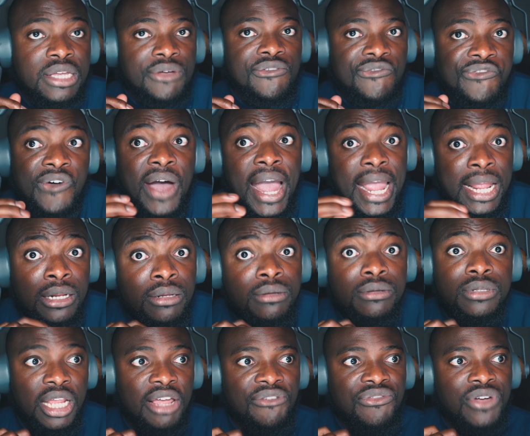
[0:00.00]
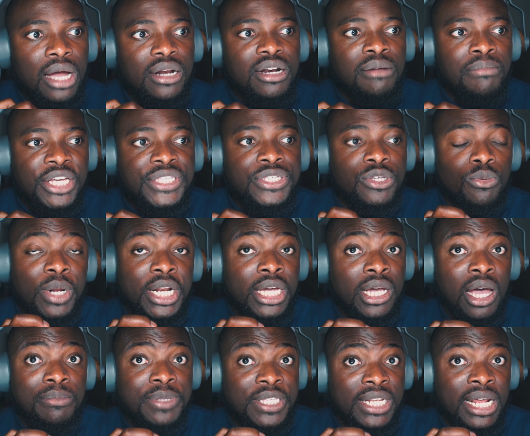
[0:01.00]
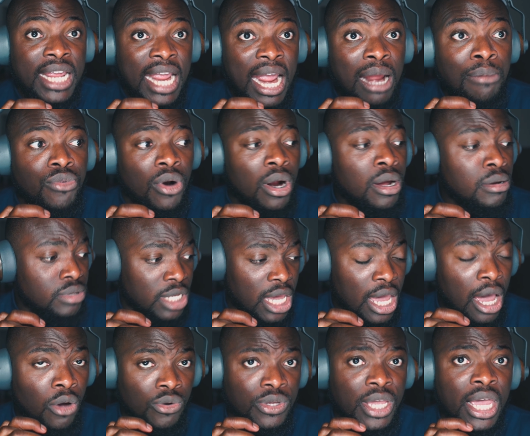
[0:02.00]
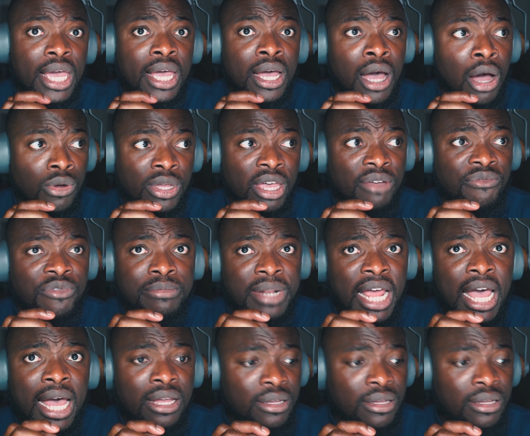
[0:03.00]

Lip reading: Fine, they've cut the mustard when it comes to the camera. Hell yeah, I'll give them that.